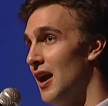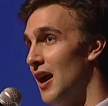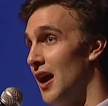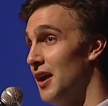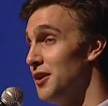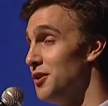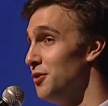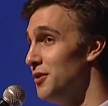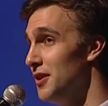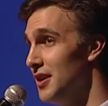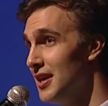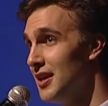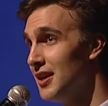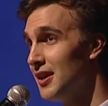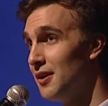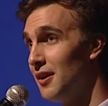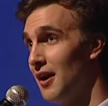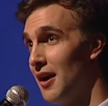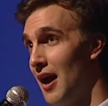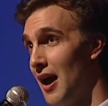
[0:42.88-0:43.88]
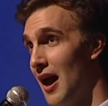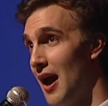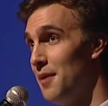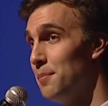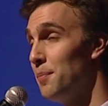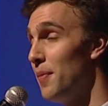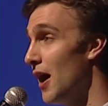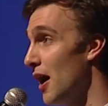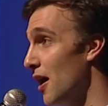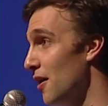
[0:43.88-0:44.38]
a unique
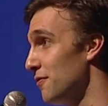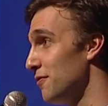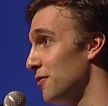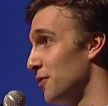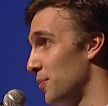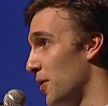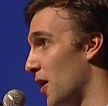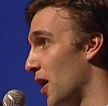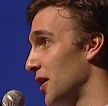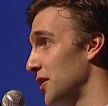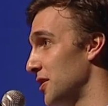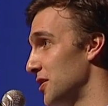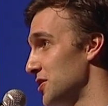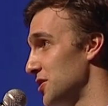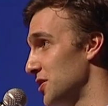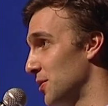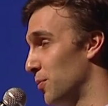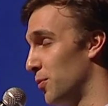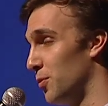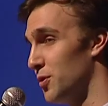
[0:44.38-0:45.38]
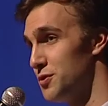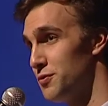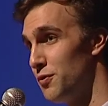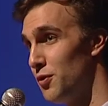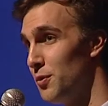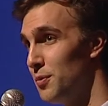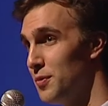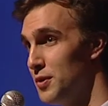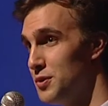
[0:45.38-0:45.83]
and powerful partnership was formed